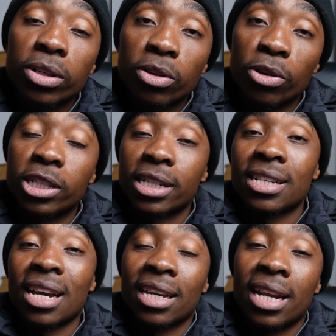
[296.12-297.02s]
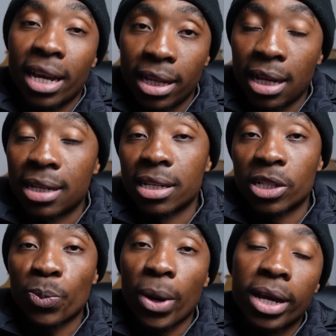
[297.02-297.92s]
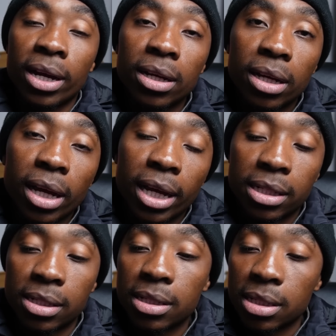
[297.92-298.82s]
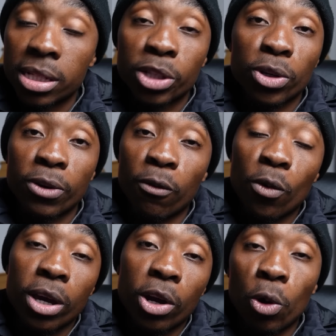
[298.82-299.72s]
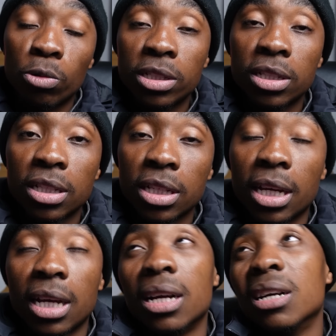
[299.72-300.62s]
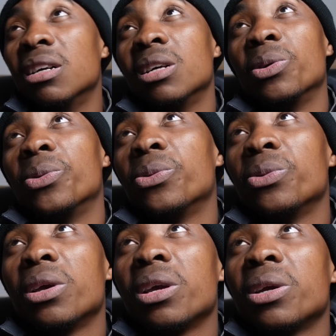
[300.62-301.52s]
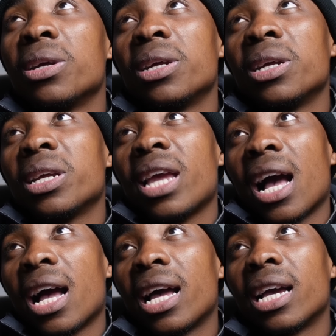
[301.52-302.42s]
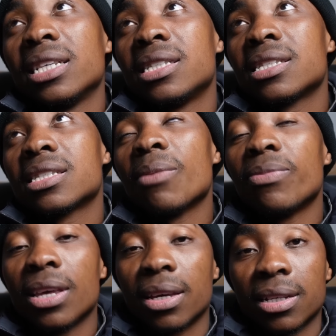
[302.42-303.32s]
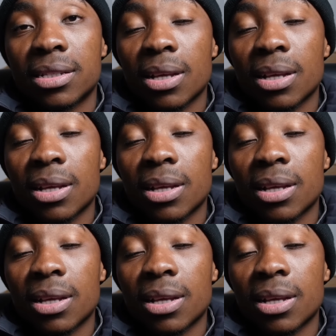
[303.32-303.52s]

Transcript: contract yakhe does expire, and since he's a 24-year-old, uh, yeah, it's something. It's